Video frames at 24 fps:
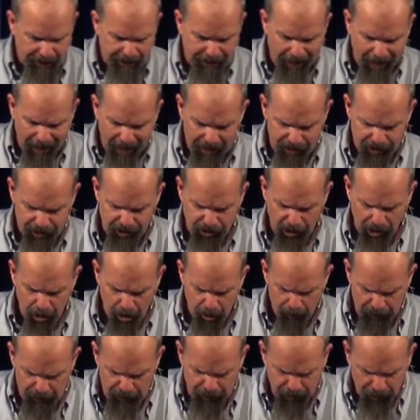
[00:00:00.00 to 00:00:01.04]
God as
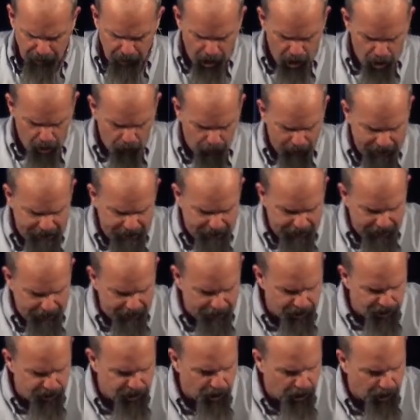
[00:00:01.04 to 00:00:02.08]
Jehovah Shalom, we see it in
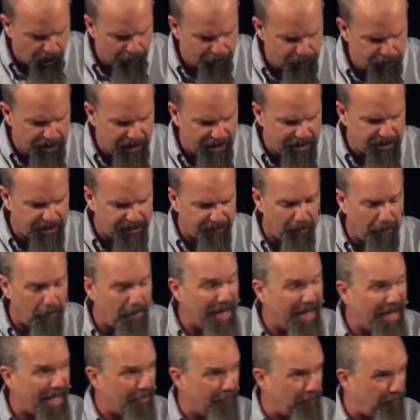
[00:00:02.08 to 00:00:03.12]
the circumstances of a
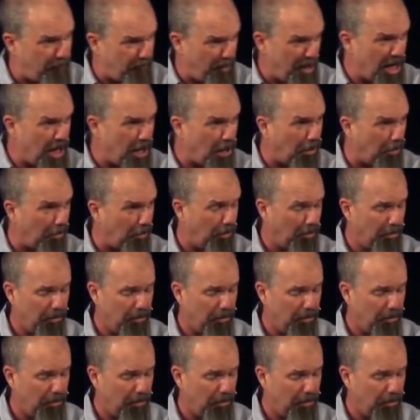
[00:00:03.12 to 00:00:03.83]
man in fear.